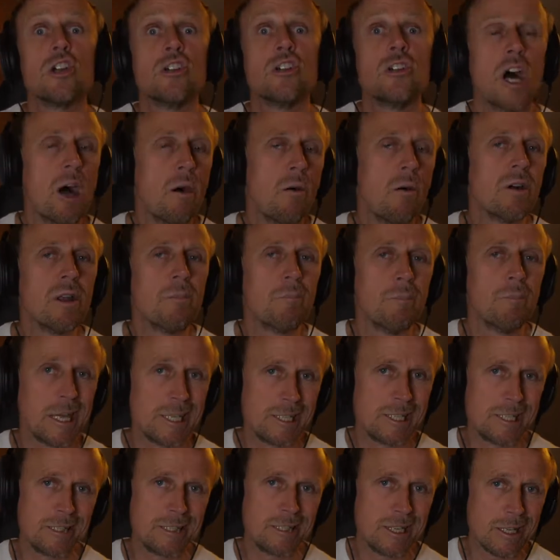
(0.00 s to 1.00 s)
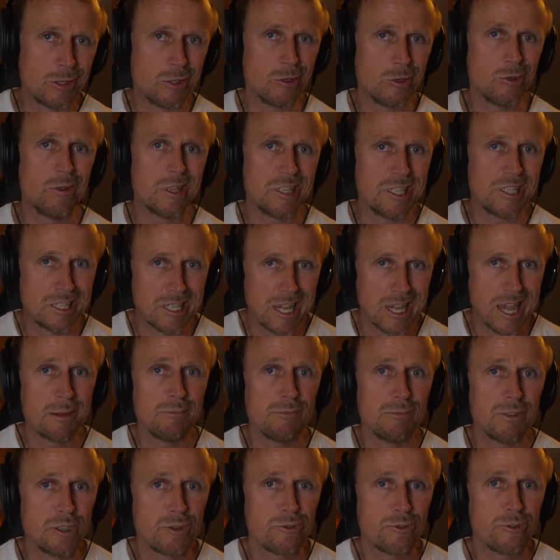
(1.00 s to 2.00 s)
I want to basically do the
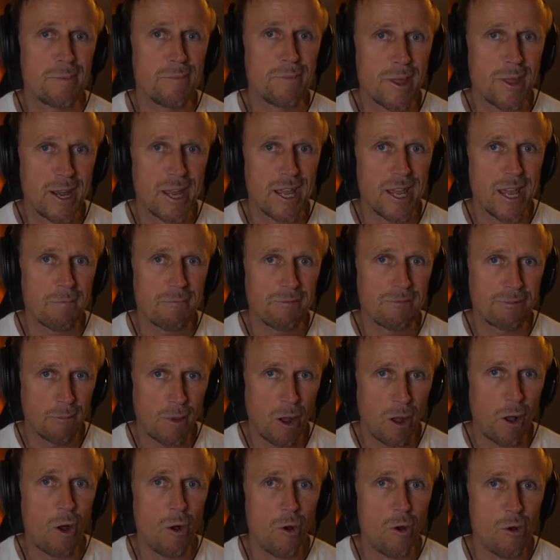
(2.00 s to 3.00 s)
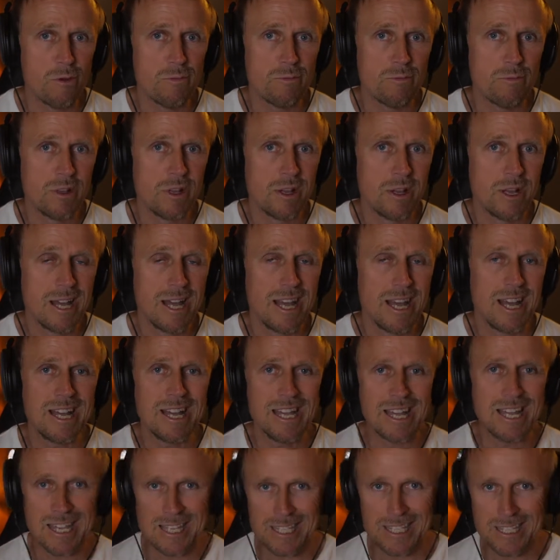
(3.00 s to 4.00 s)
same stream that I am from home,
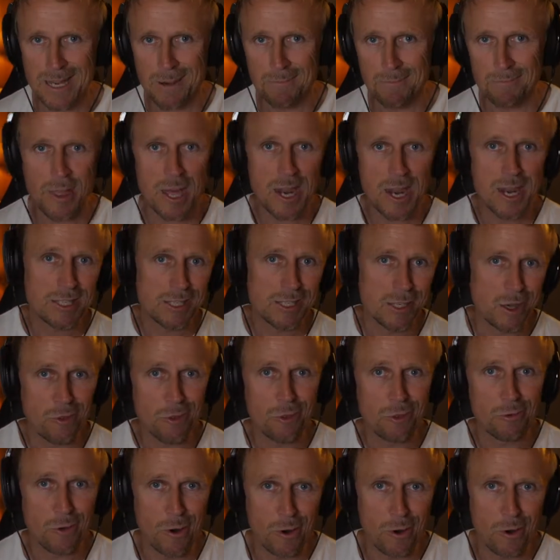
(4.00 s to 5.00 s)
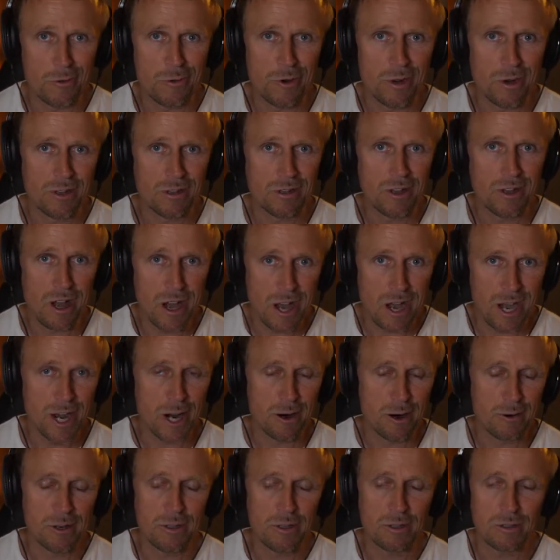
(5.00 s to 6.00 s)
except that it's on the road, I
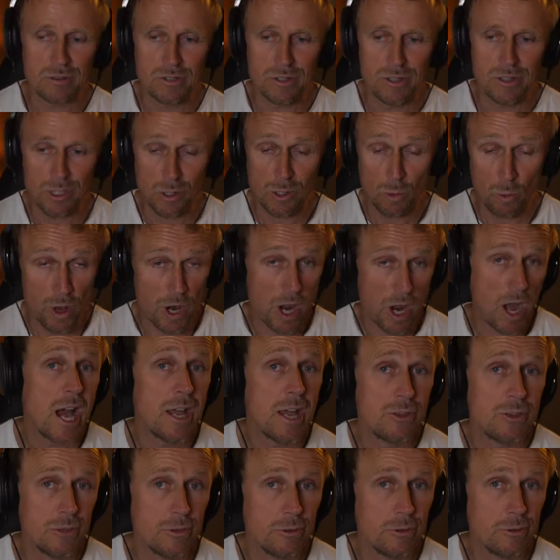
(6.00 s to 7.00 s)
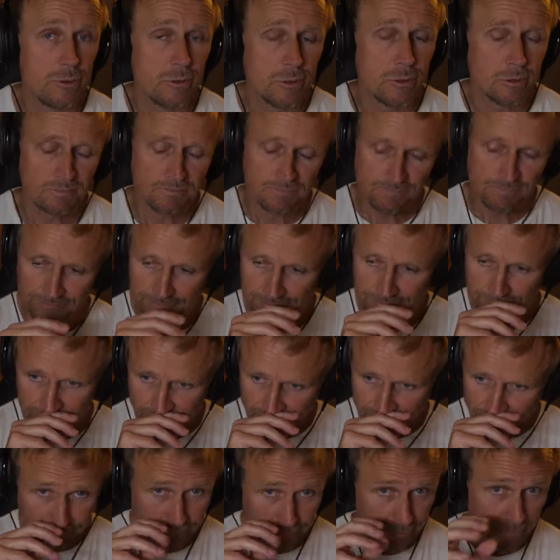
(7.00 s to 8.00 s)
R L. So what I do,
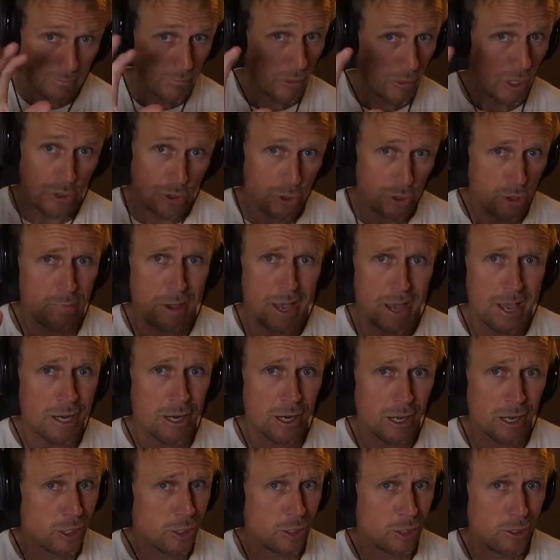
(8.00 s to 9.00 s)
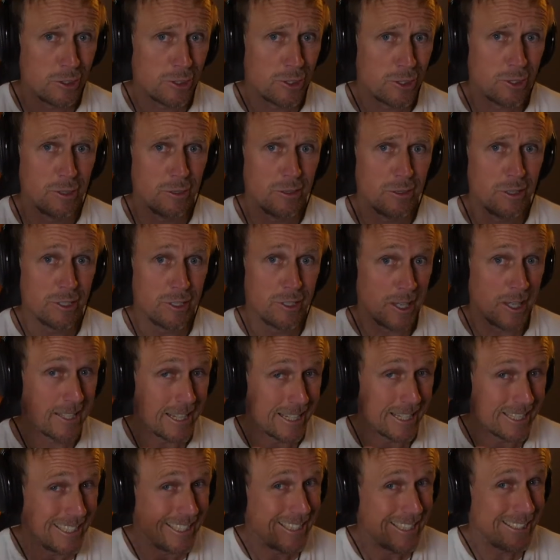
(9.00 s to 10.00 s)
you may not choose to do this. It's a
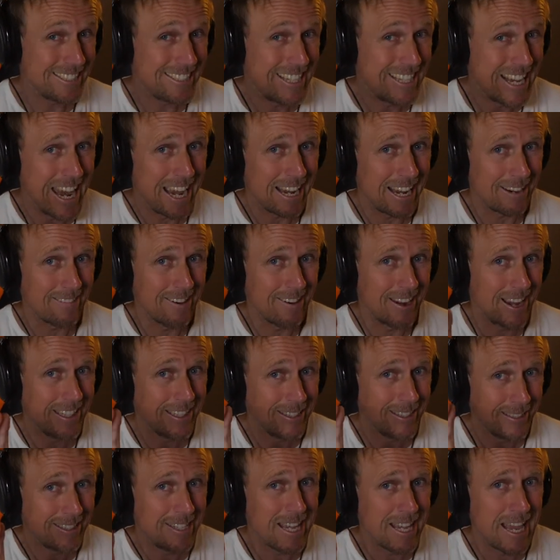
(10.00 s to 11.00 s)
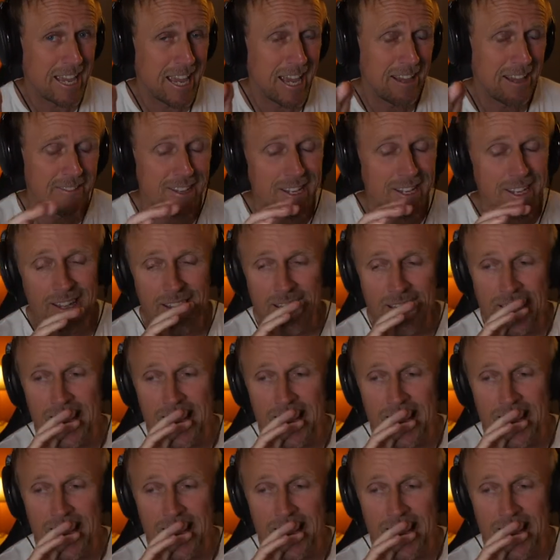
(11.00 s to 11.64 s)
little tech, right? A little tech heavy.